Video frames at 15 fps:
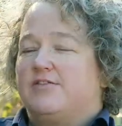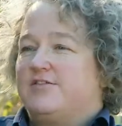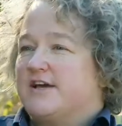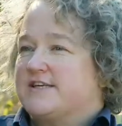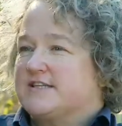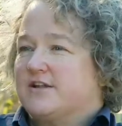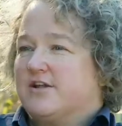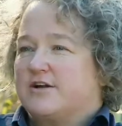
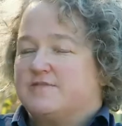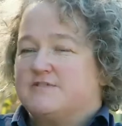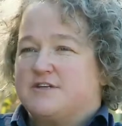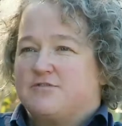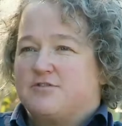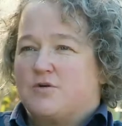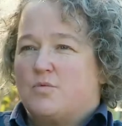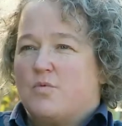There's a lot of
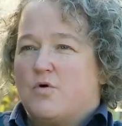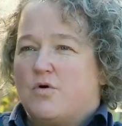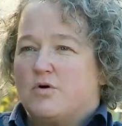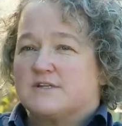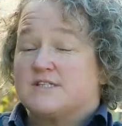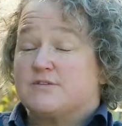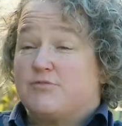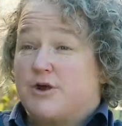different
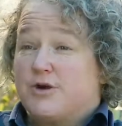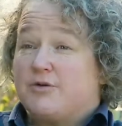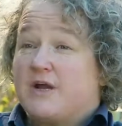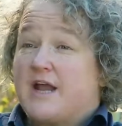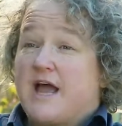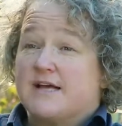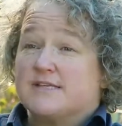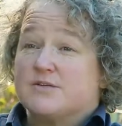walks. The
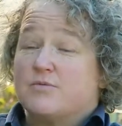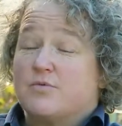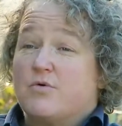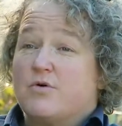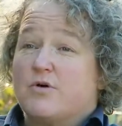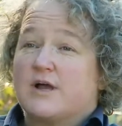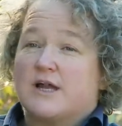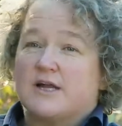Rotary has a
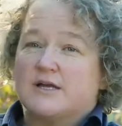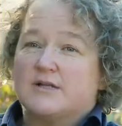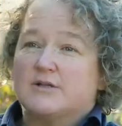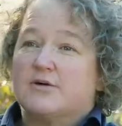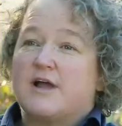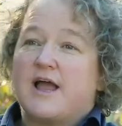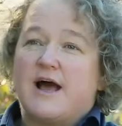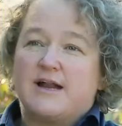walk and a
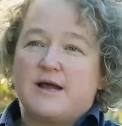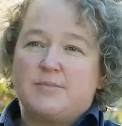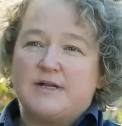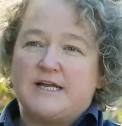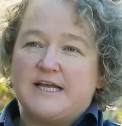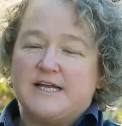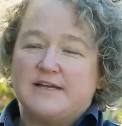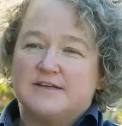lookout up
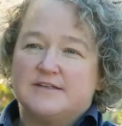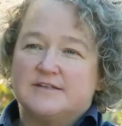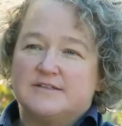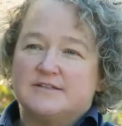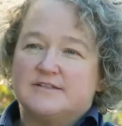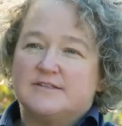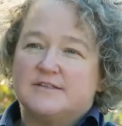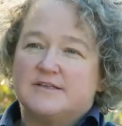at
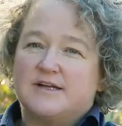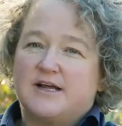Eden,